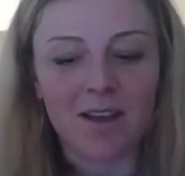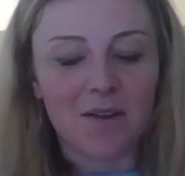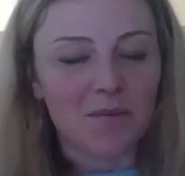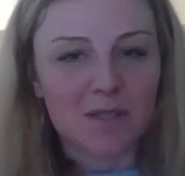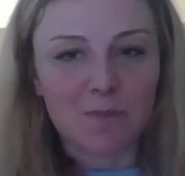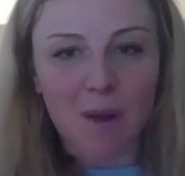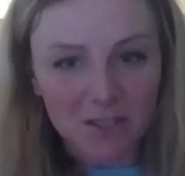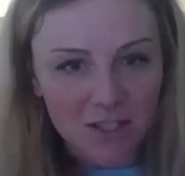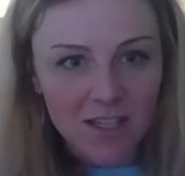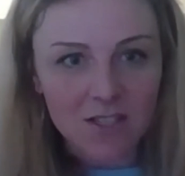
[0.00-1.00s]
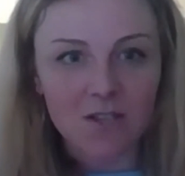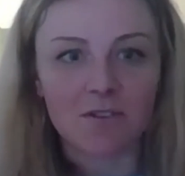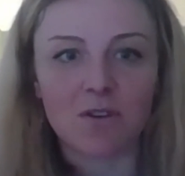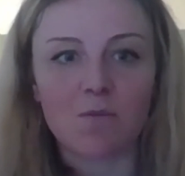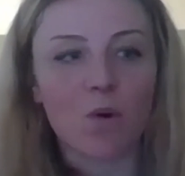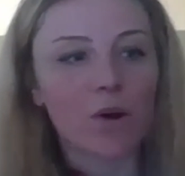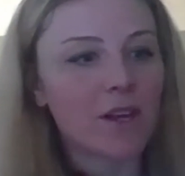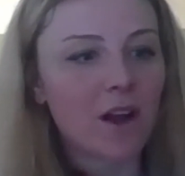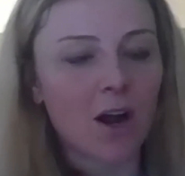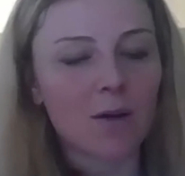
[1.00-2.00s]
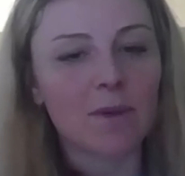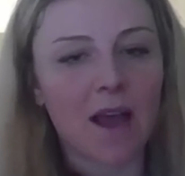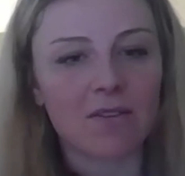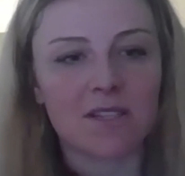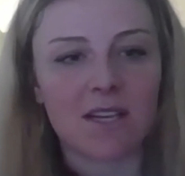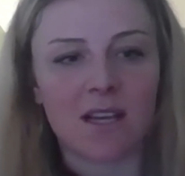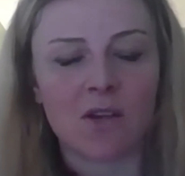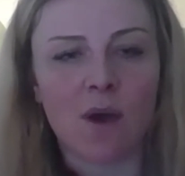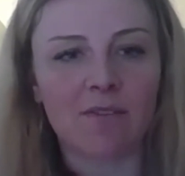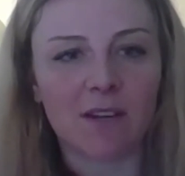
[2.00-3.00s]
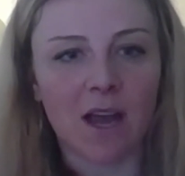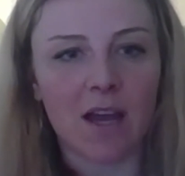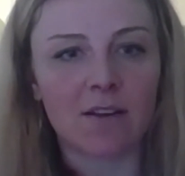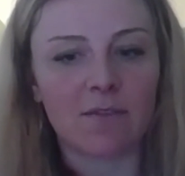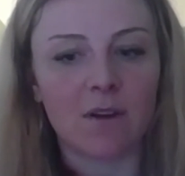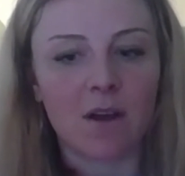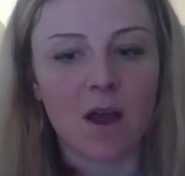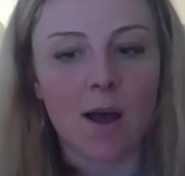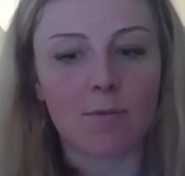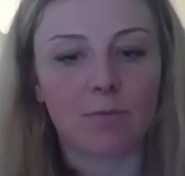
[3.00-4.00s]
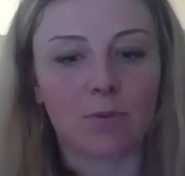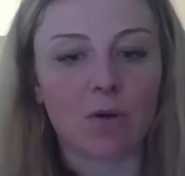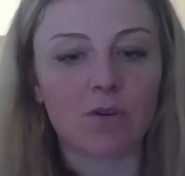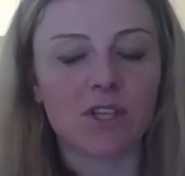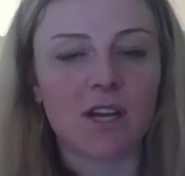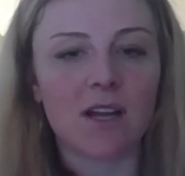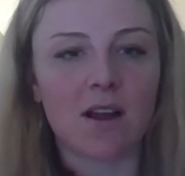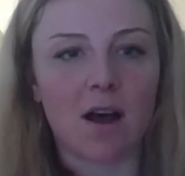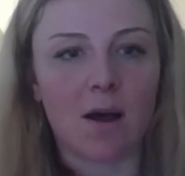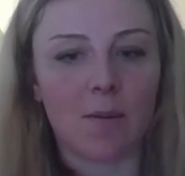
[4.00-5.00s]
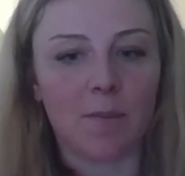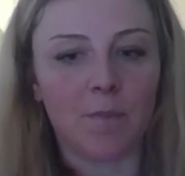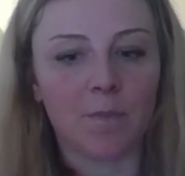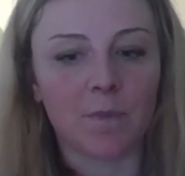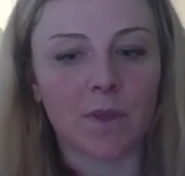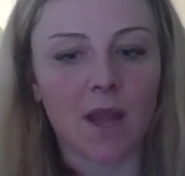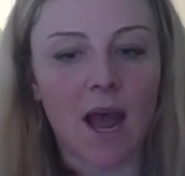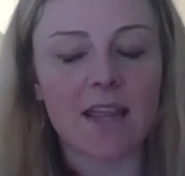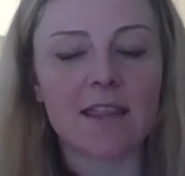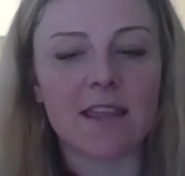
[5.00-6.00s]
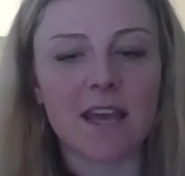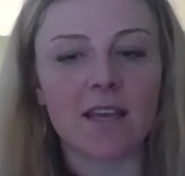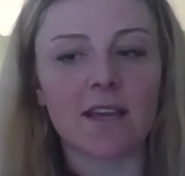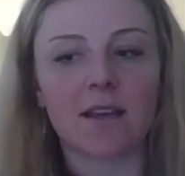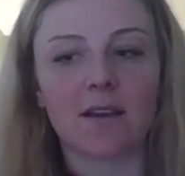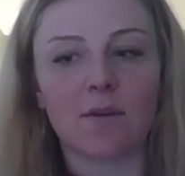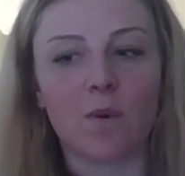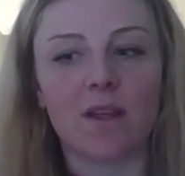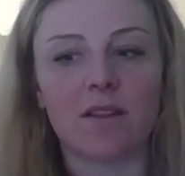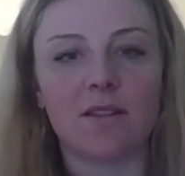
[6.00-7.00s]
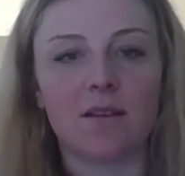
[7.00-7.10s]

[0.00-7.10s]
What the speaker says: spreadsheets. You have to do more than carb counting. You have to kind of approach it, I think, with the